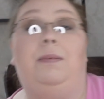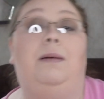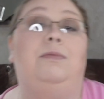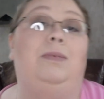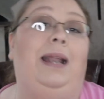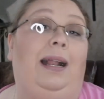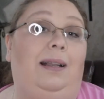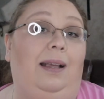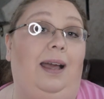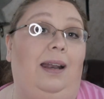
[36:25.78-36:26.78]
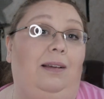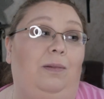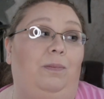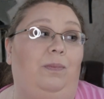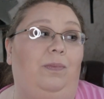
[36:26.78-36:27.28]
the pup's been acting kind
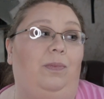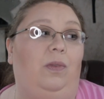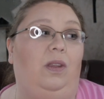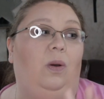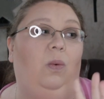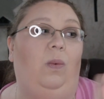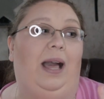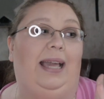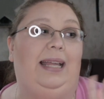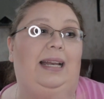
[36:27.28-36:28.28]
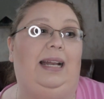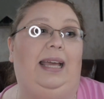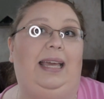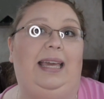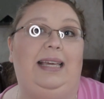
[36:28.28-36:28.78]
of wacky
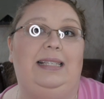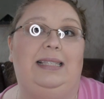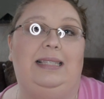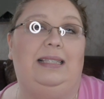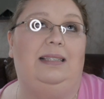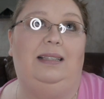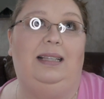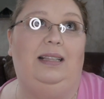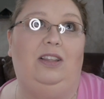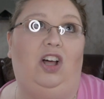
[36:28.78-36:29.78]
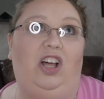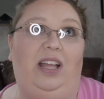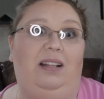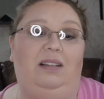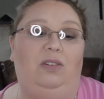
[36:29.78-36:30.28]
today. He's
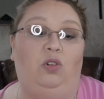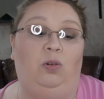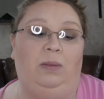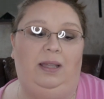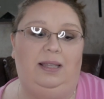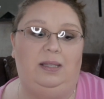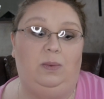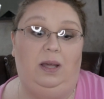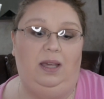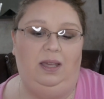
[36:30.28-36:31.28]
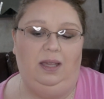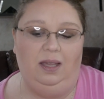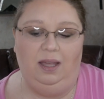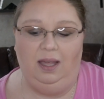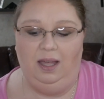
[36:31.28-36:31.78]
not normally this way.
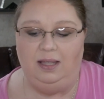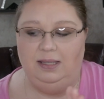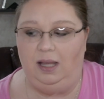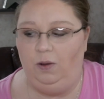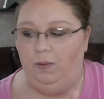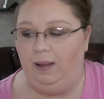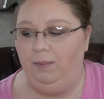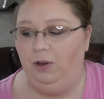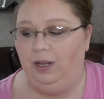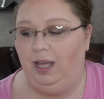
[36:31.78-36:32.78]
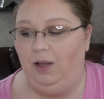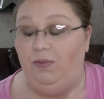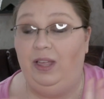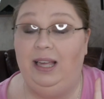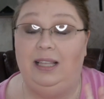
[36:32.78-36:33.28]
So I'm going to go.
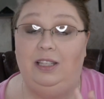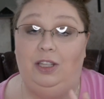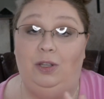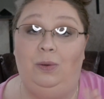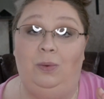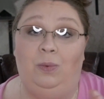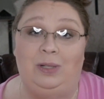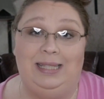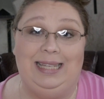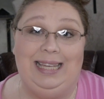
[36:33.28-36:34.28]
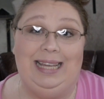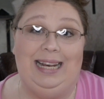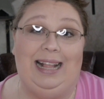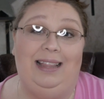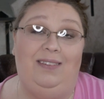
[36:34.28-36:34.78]
Thank you once again.
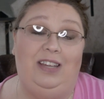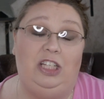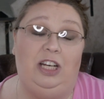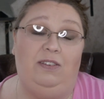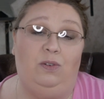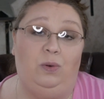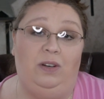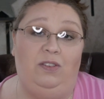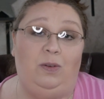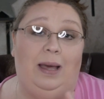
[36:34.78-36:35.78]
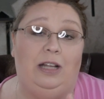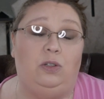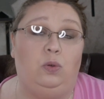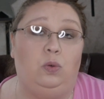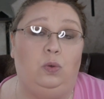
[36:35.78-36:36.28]
I love each and every one of you. I
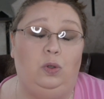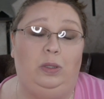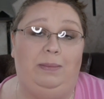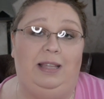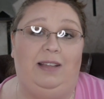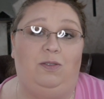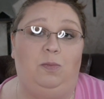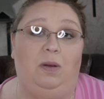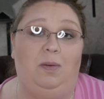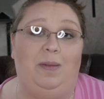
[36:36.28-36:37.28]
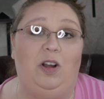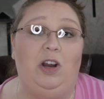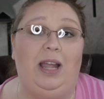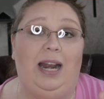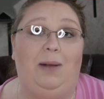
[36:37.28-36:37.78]
truly mean it from the bottom of my
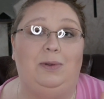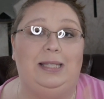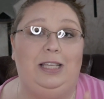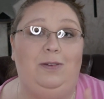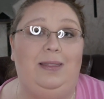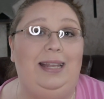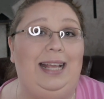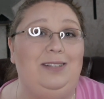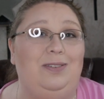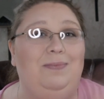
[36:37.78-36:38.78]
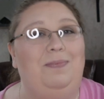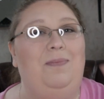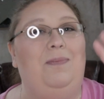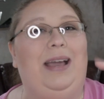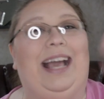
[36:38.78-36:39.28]
heart, and I will see you in the next one.
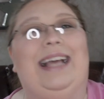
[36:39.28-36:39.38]
Bye,